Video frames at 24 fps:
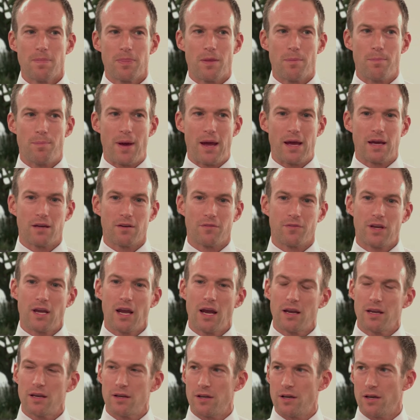the Bank of
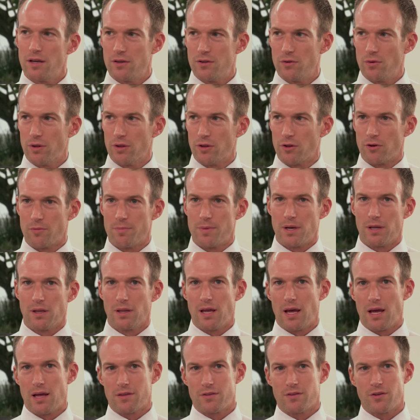Canada do a little bit
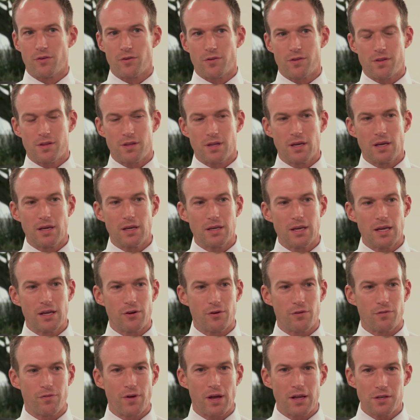less. You're seeing
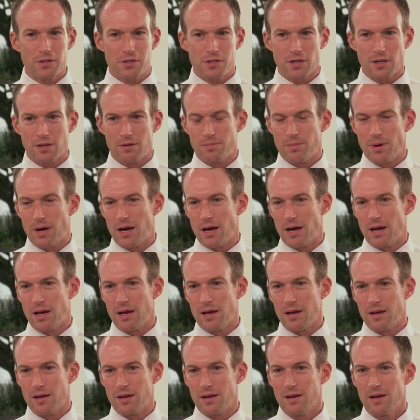intervention
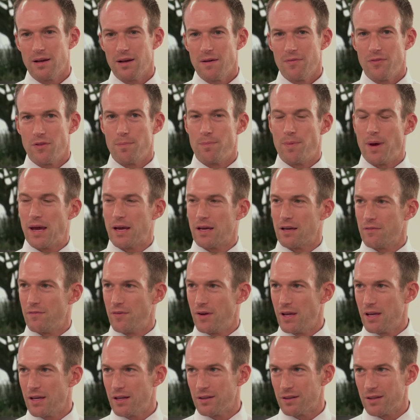by the Bank of
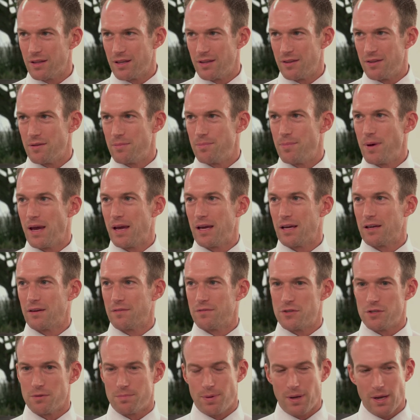England, the Bank
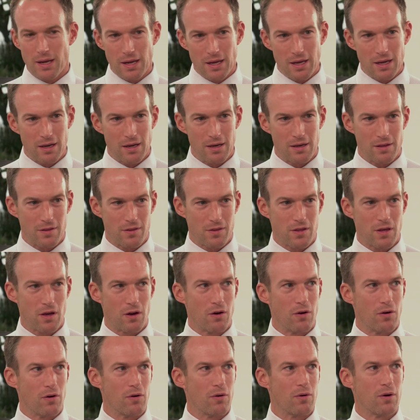of Japan, and
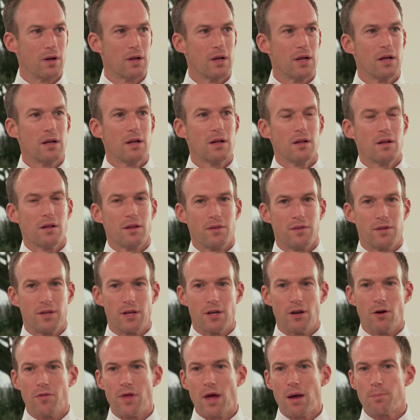so,
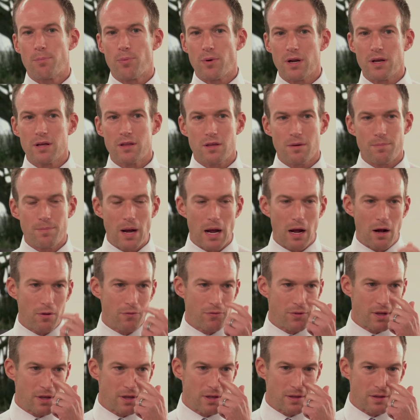that brings
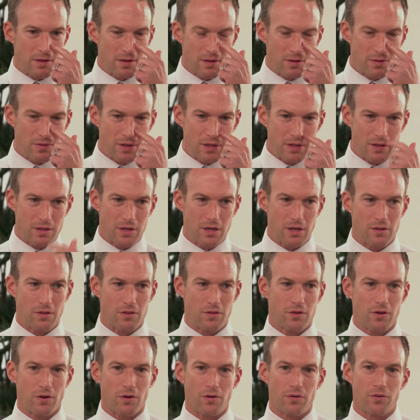about these
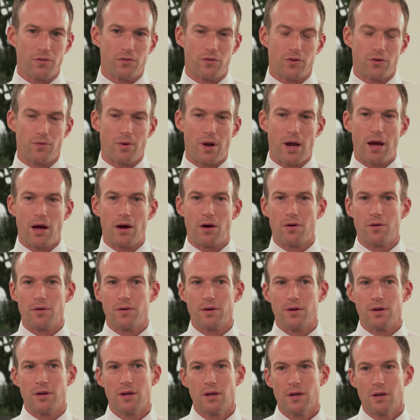concerns
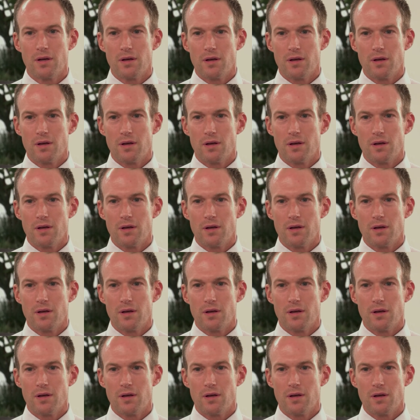around